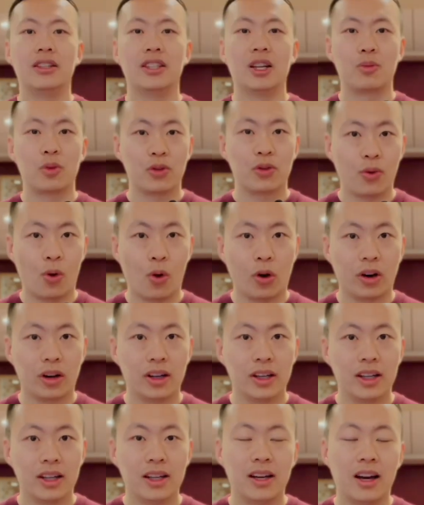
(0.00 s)
Number 4,
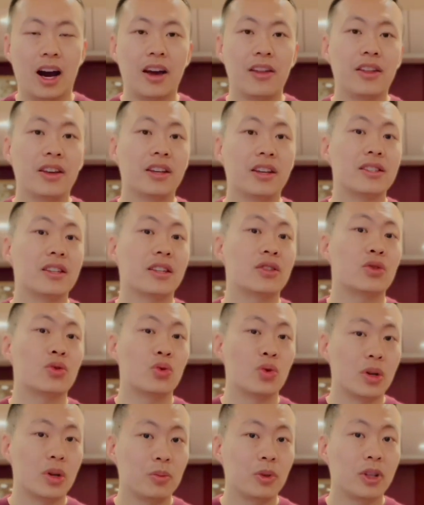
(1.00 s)
I think it's
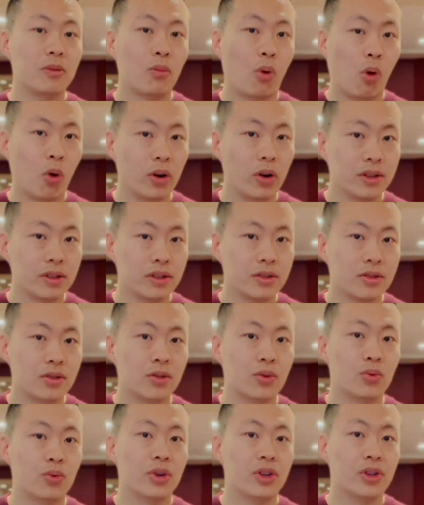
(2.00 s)
extremely important
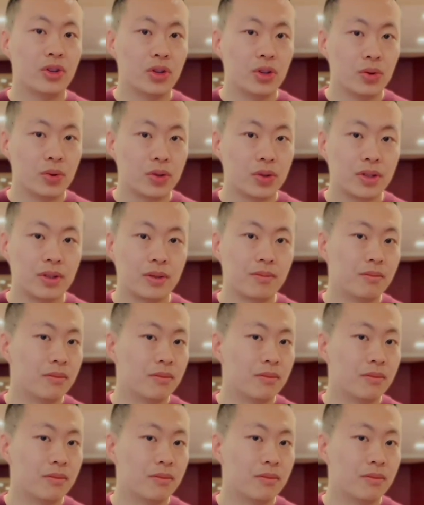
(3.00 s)
to reduce,